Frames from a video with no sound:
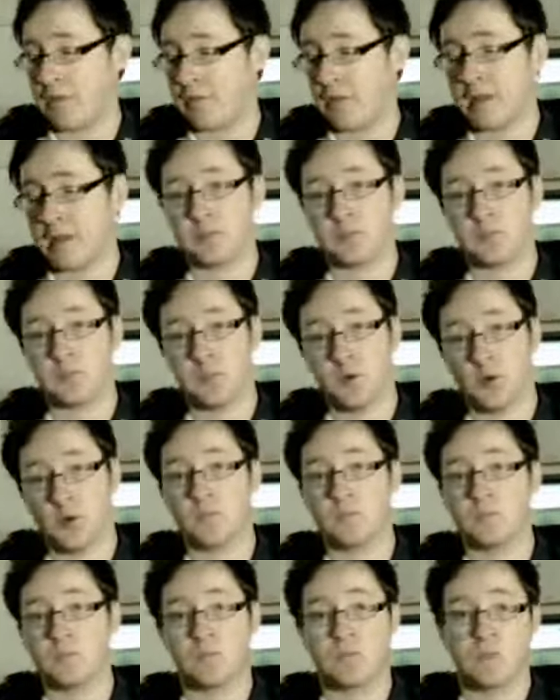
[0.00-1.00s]
I've heard there's
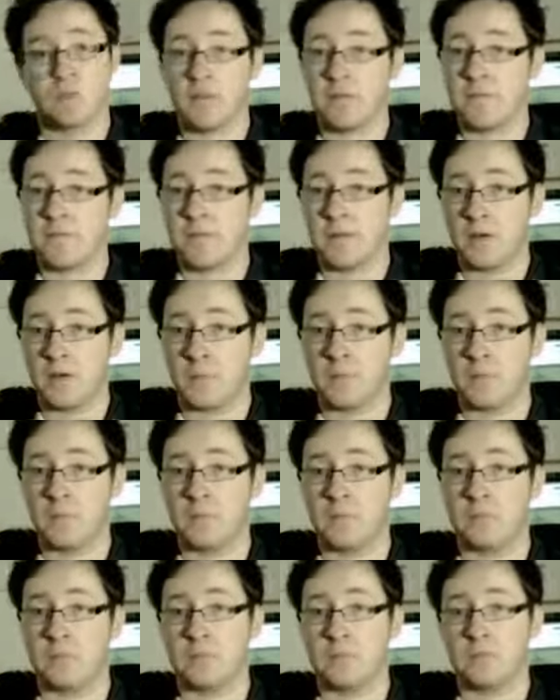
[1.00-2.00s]
problems with the
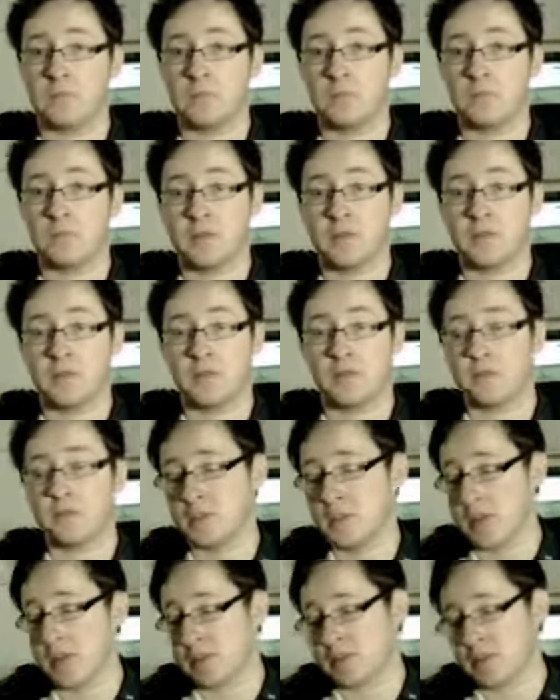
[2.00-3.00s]
LoveFilm
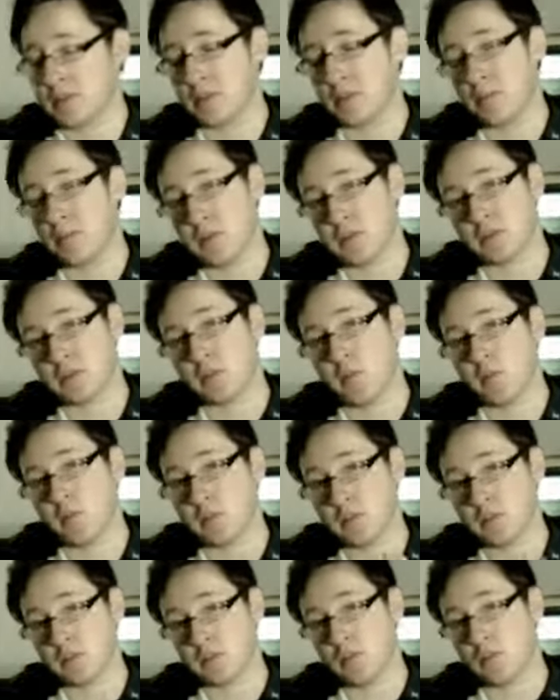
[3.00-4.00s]
streaming service that the picture
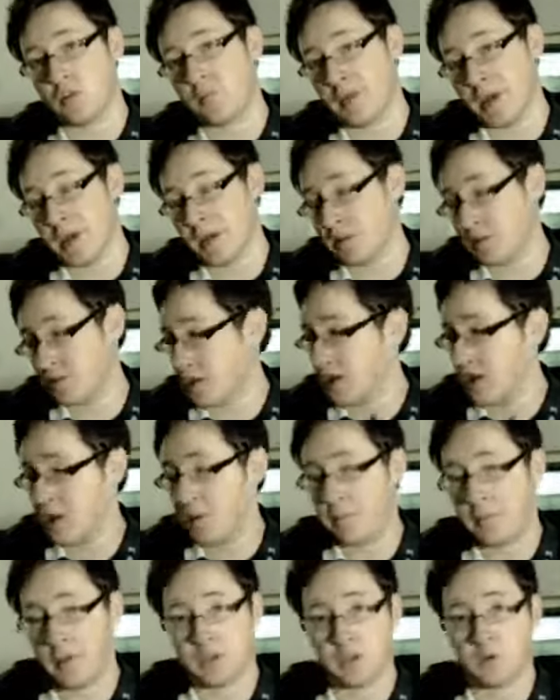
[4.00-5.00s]
quality is not the best.
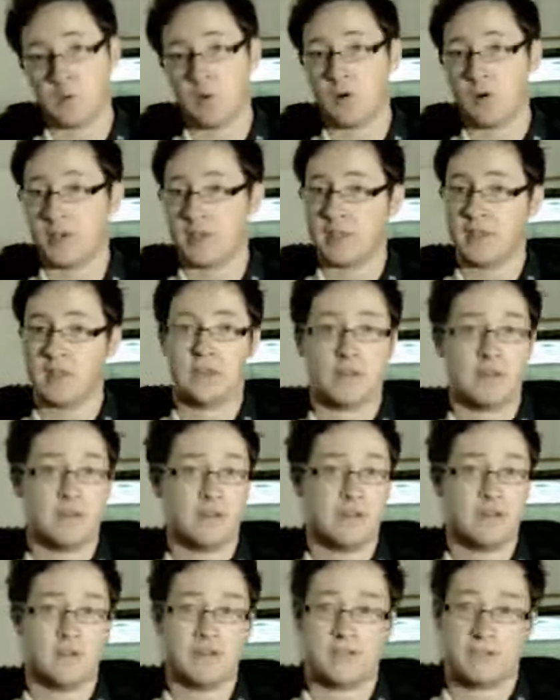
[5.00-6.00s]
Picture quality
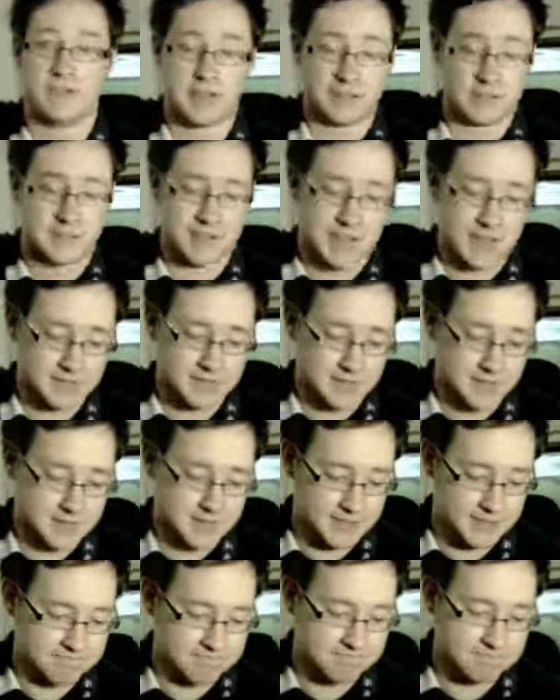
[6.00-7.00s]
here,
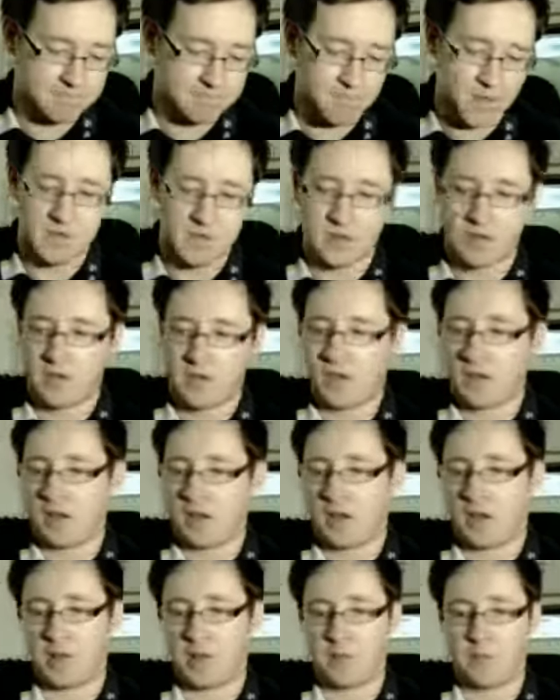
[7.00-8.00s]
fantastic.
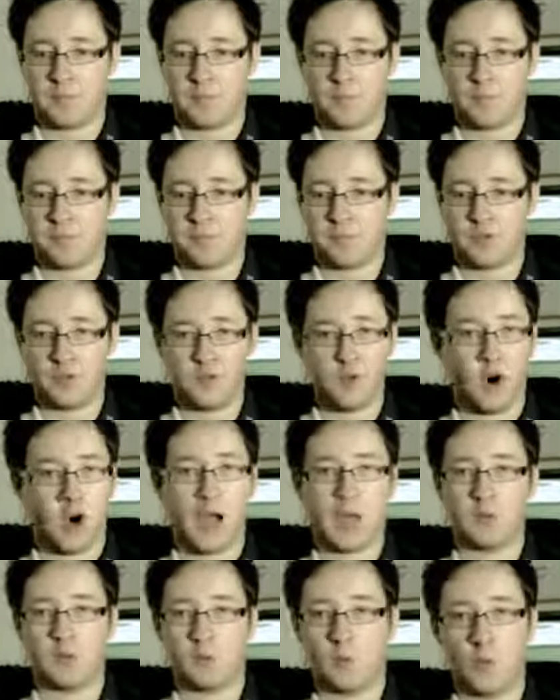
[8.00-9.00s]
Um,
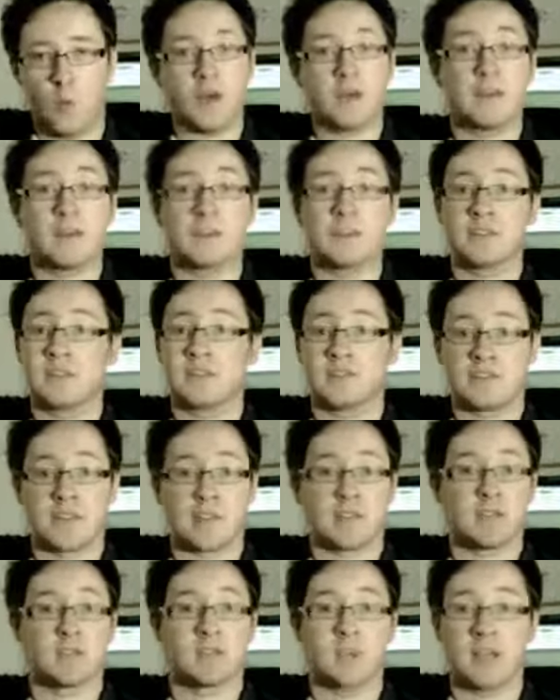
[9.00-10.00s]
not had one
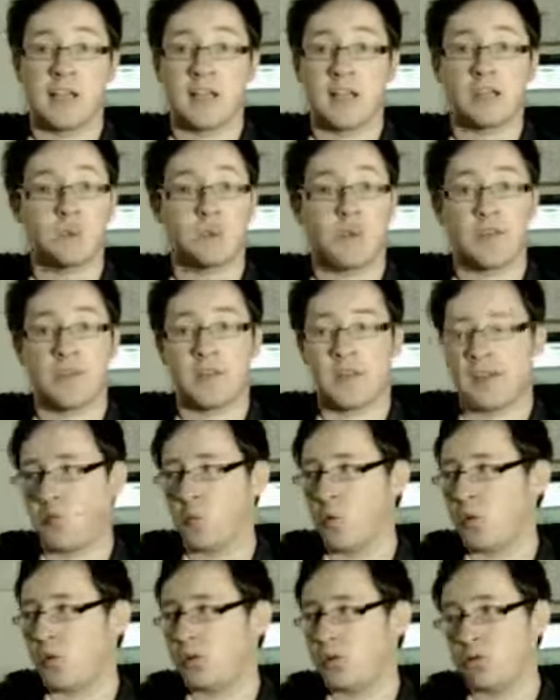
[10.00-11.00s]
single glitch with it.
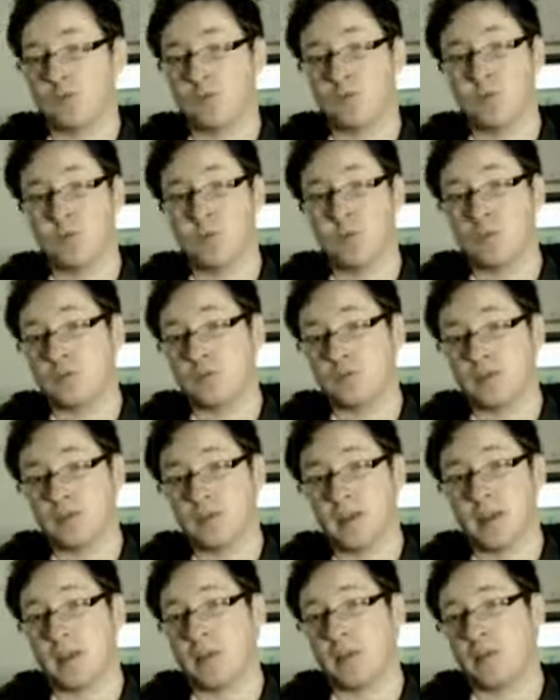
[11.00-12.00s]
I've watched so
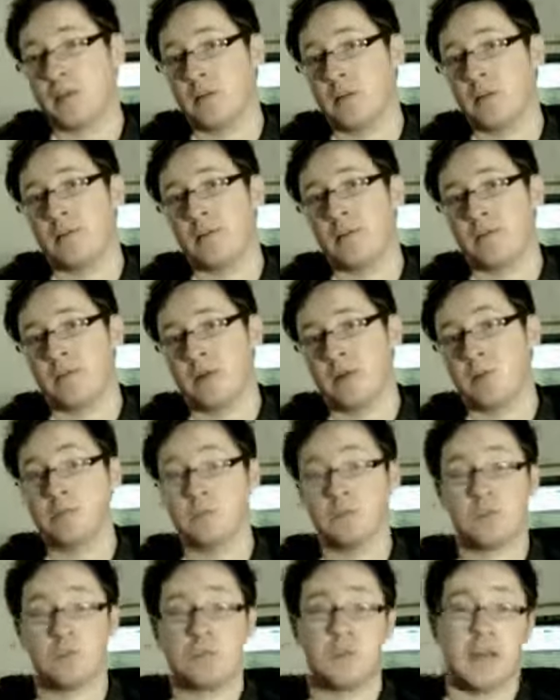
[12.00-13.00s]
so many
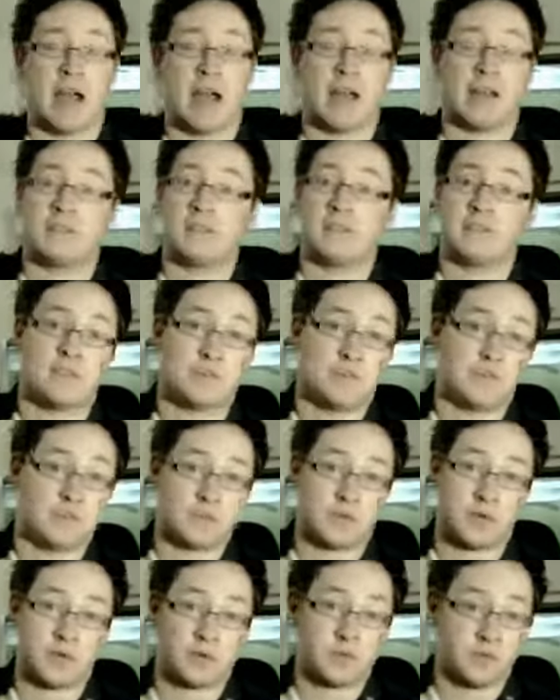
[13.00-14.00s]
films on it, and
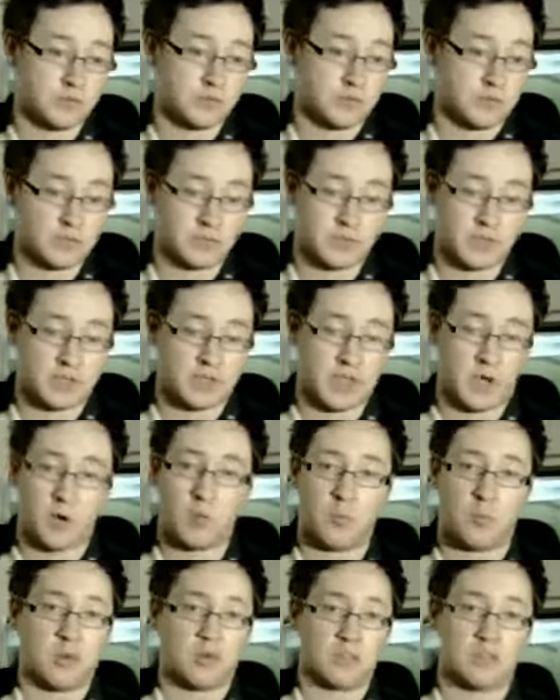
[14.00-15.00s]
there's also like
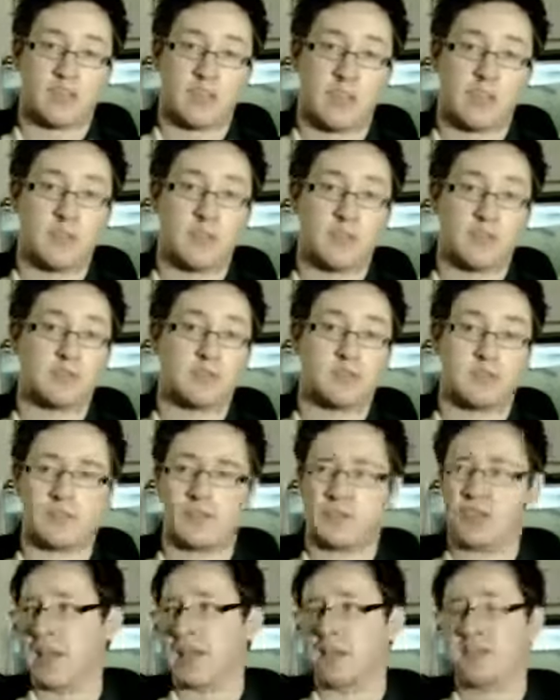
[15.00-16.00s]
a whole bunch of television
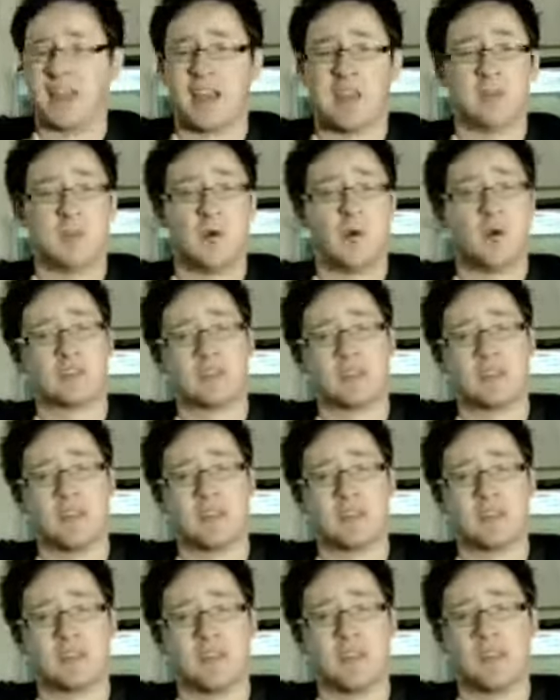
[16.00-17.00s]
shows, and you get entire box
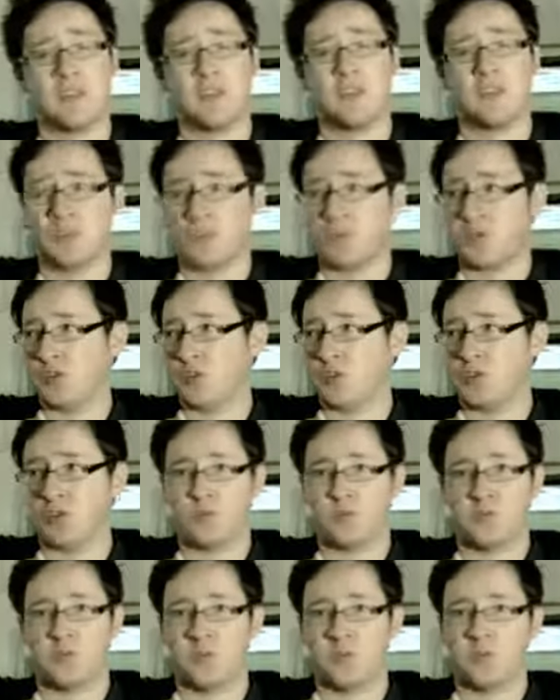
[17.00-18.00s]
sets. So you
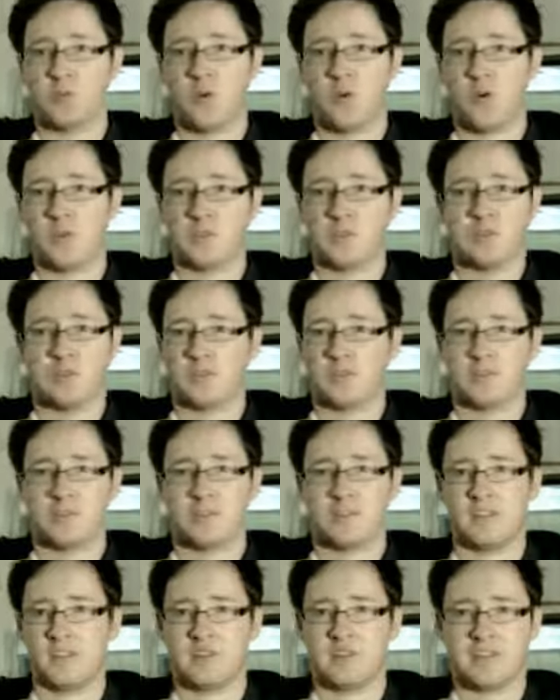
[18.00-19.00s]
just like watch,
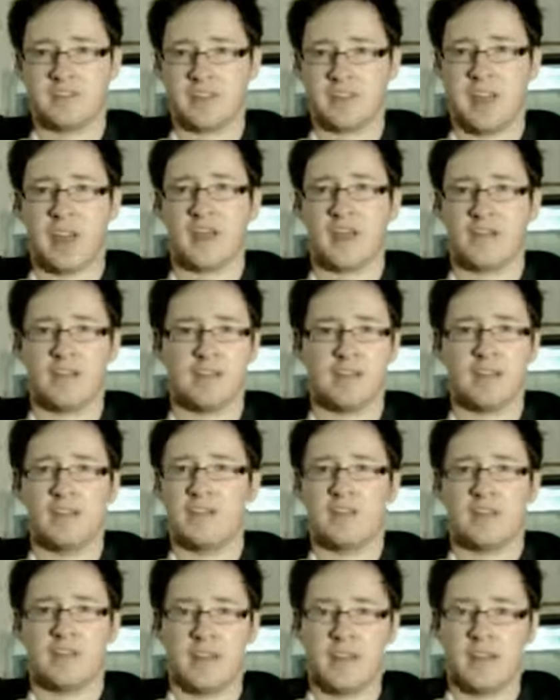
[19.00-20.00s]
you know, entire
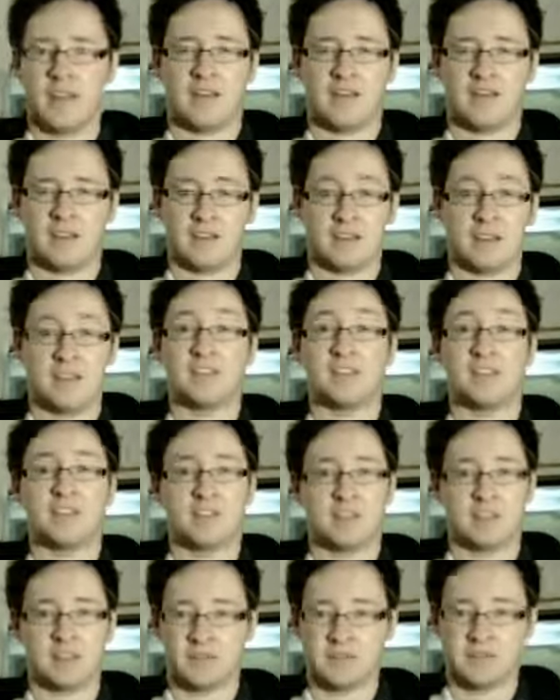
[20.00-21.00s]
uh,
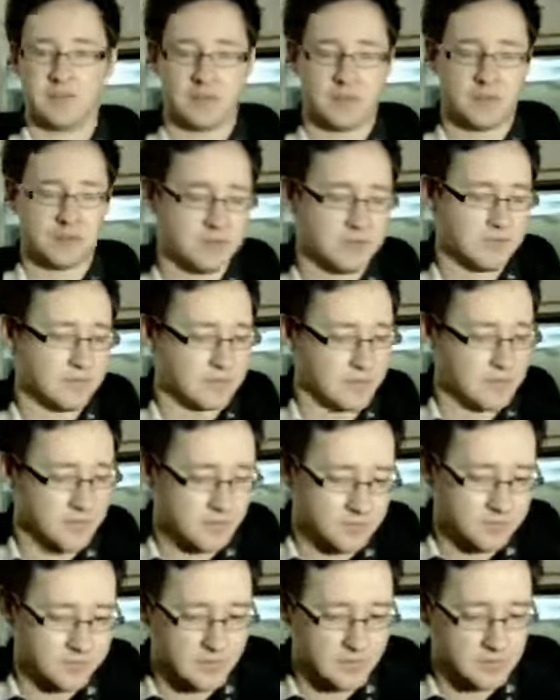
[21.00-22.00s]
seasons of, of
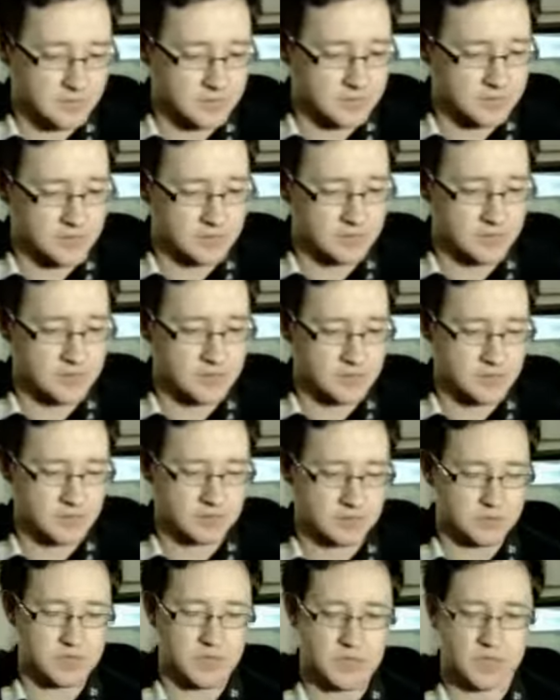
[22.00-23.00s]
of different TV
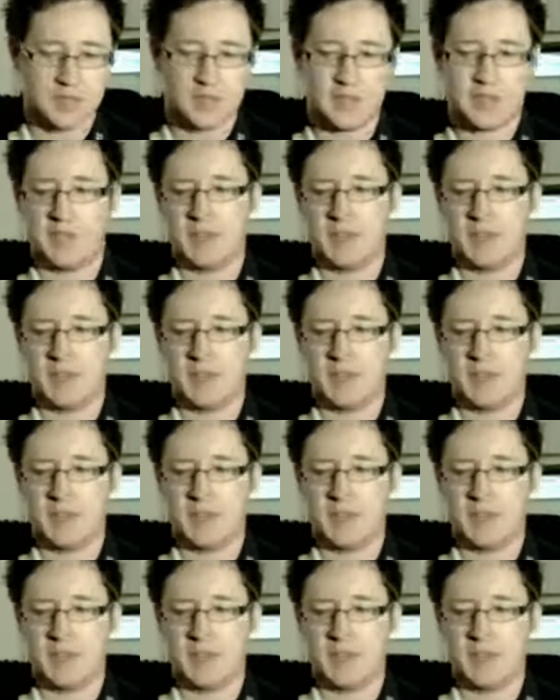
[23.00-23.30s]
shows.